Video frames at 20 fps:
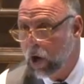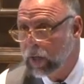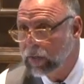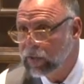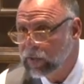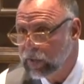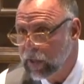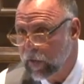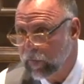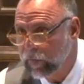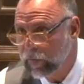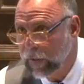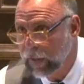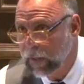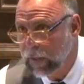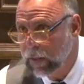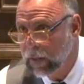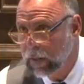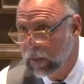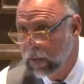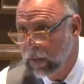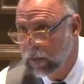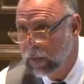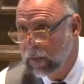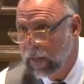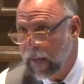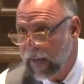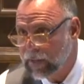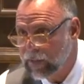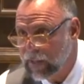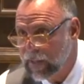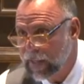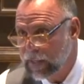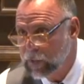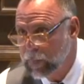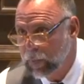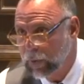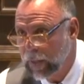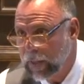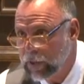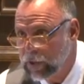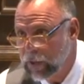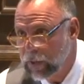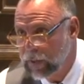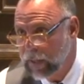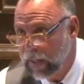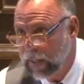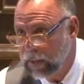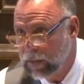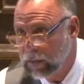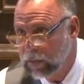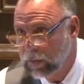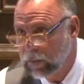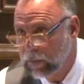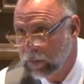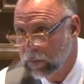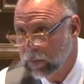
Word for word: our suffering has an expiration date.